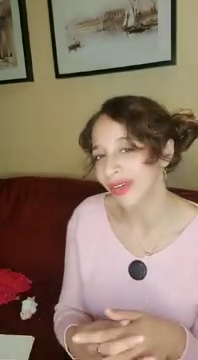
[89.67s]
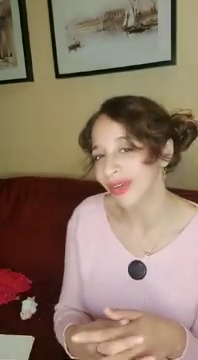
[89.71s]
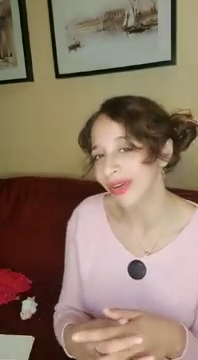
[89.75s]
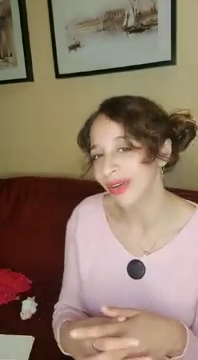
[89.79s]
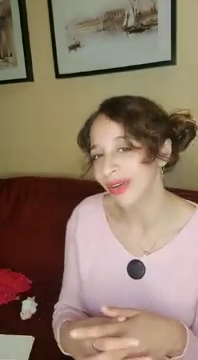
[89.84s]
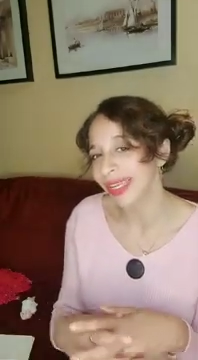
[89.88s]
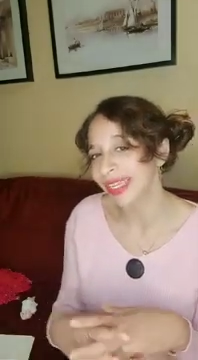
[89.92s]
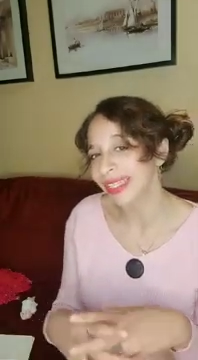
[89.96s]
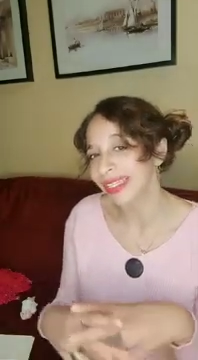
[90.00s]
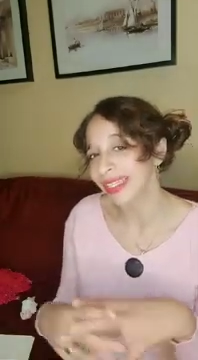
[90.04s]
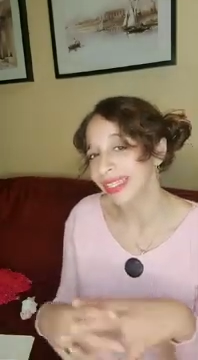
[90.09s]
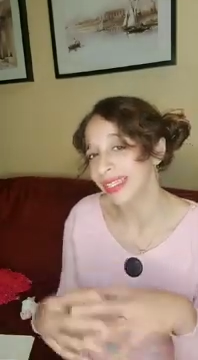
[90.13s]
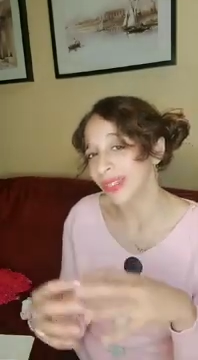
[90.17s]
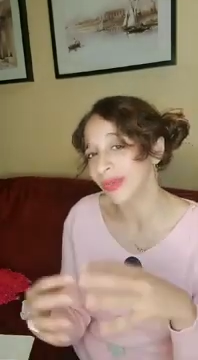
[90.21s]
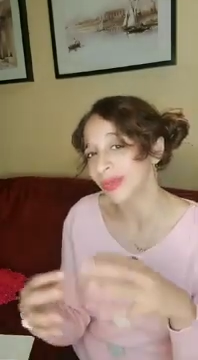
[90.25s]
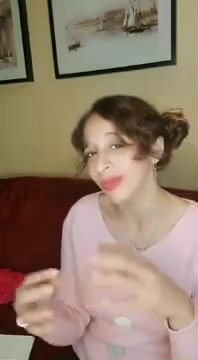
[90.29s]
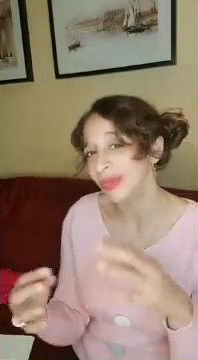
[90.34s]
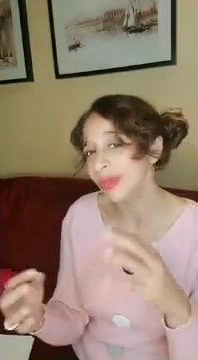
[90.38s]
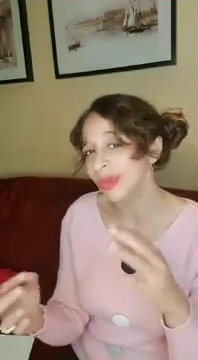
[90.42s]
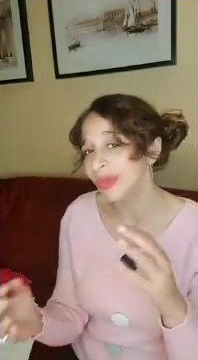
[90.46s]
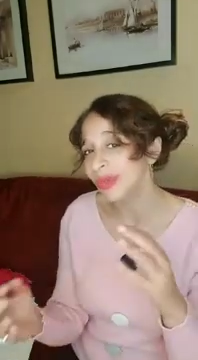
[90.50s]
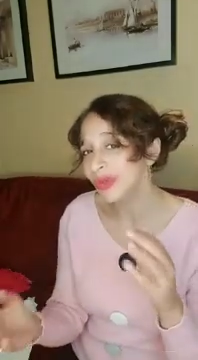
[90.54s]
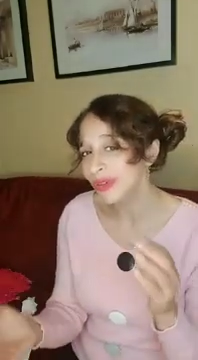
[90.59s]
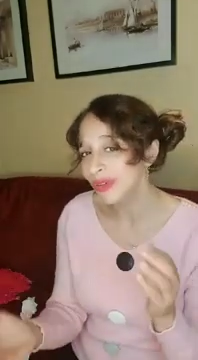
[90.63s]
created this
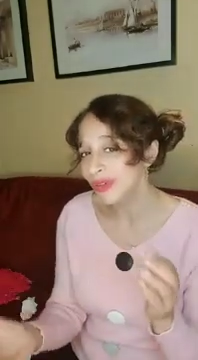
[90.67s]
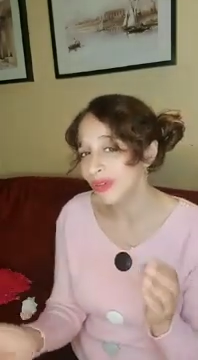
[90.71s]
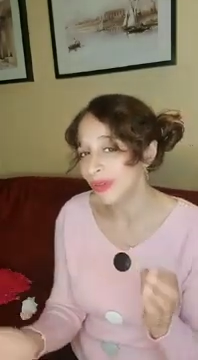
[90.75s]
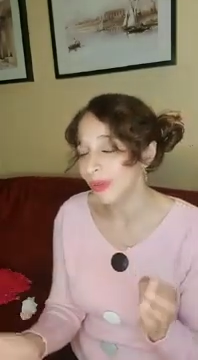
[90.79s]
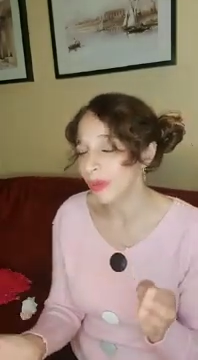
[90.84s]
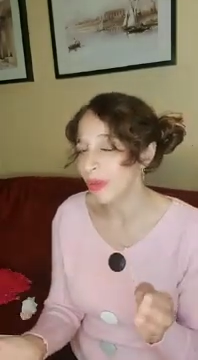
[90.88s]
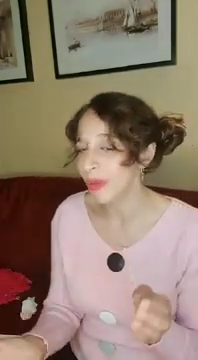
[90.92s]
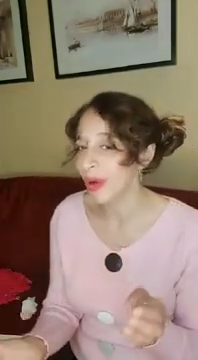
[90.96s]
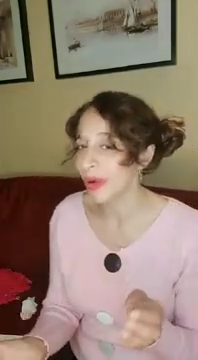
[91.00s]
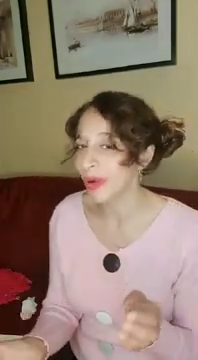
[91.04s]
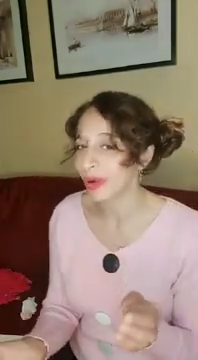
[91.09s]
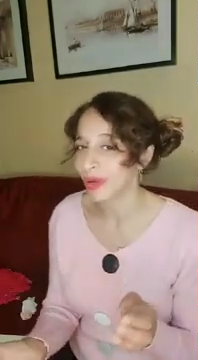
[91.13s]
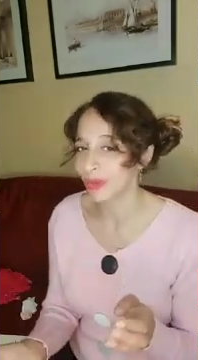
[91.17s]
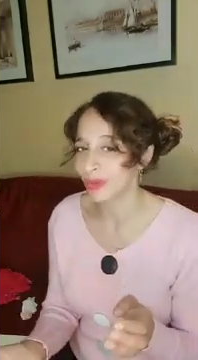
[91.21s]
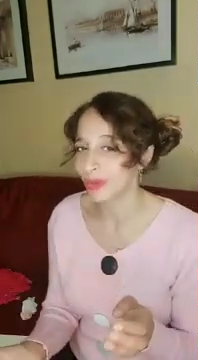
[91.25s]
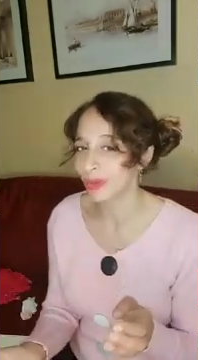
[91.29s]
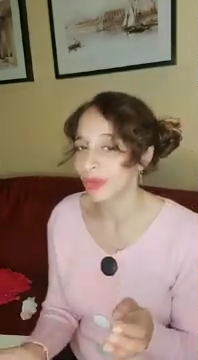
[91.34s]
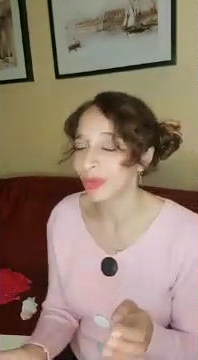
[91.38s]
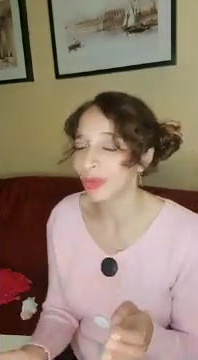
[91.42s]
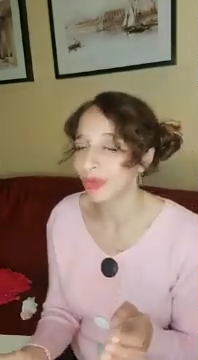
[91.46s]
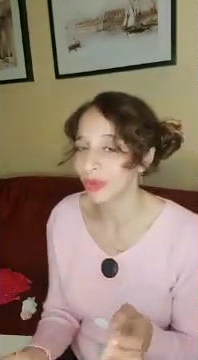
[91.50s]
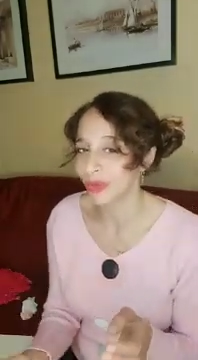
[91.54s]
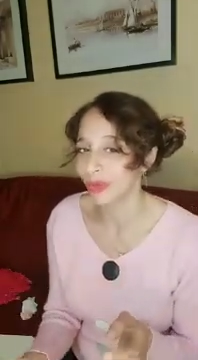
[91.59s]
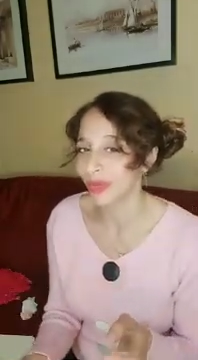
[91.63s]
beautiful
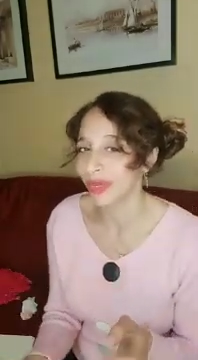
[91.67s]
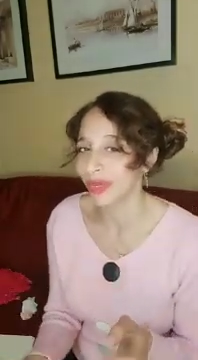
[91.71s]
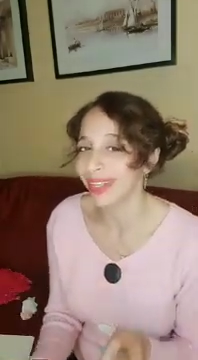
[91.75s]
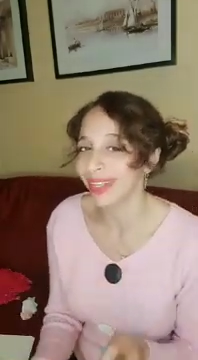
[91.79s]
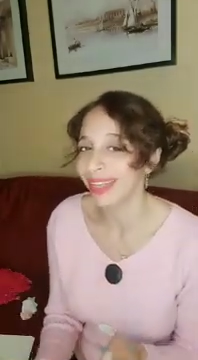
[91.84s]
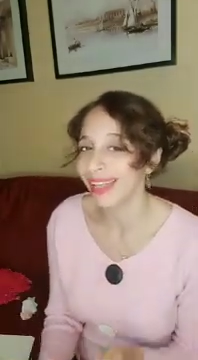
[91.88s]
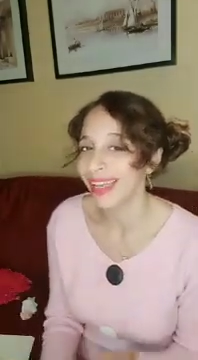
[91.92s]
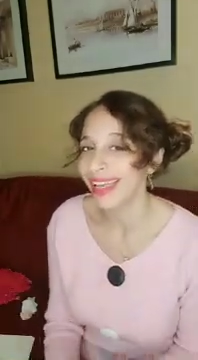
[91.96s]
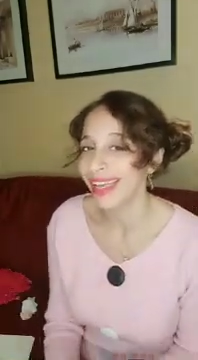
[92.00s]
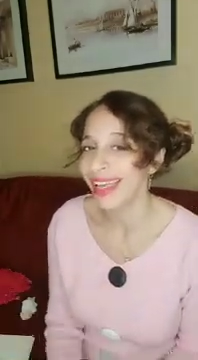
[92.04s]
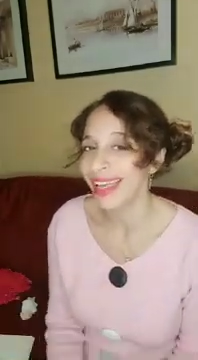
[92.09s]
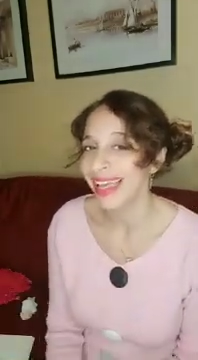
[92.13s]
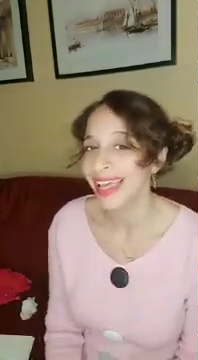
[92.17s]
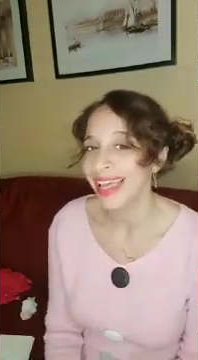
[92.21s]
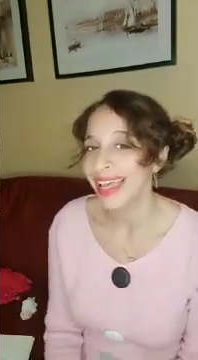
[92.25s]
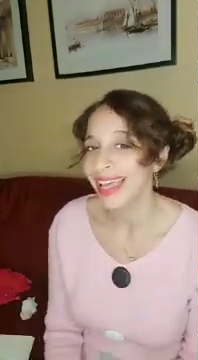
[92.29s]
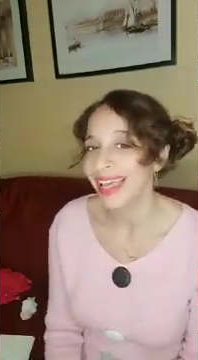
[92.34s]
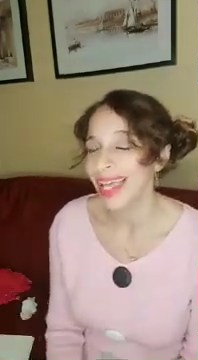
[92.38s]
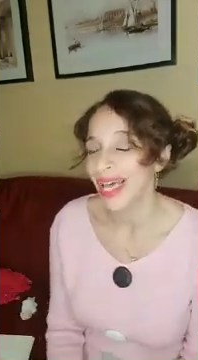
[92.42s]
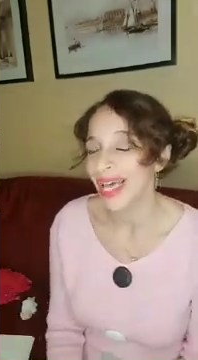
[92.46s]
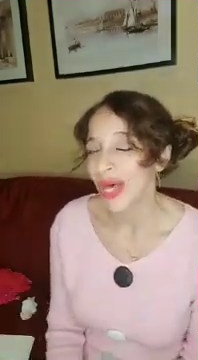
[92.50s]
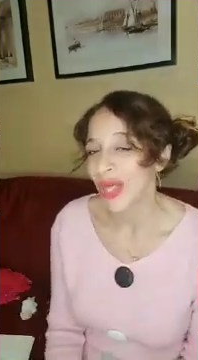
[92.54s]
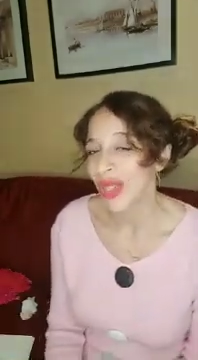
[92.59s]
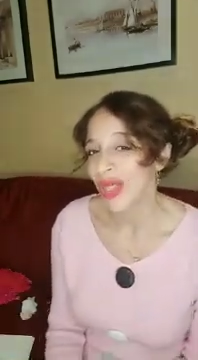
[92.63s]
pottery
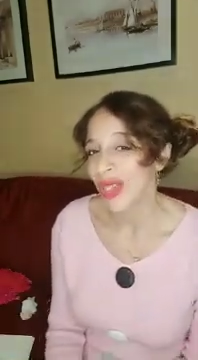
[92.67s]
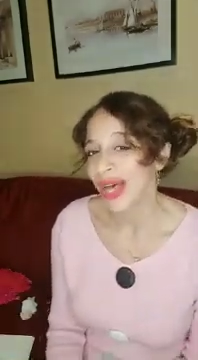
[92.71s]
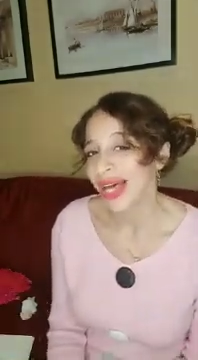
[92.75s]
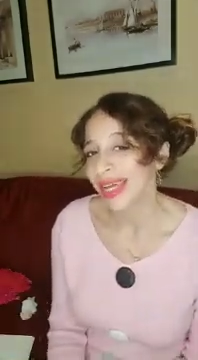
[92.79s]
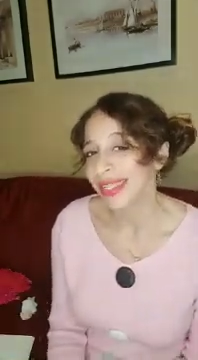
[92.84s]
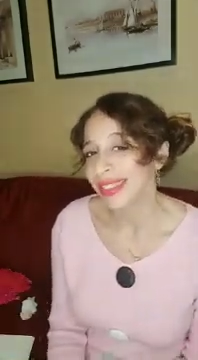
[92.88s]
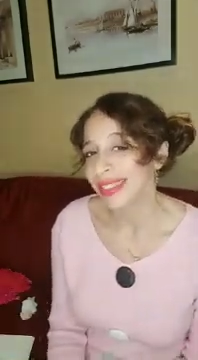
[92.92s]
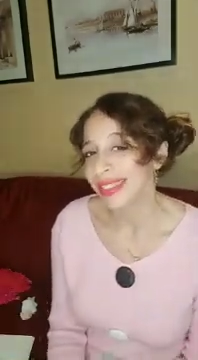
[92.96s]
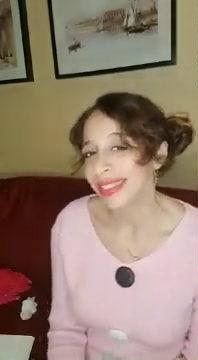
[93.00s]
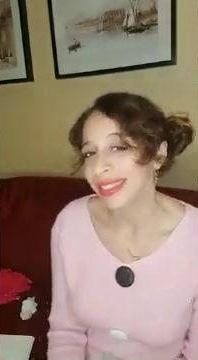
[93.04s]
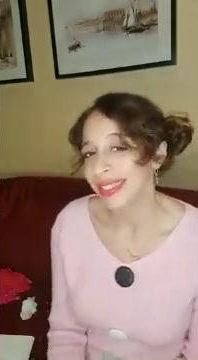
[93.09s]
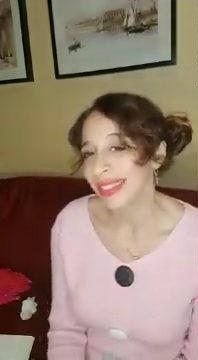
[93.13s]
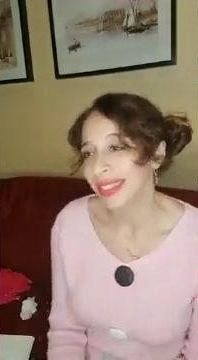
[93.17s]
that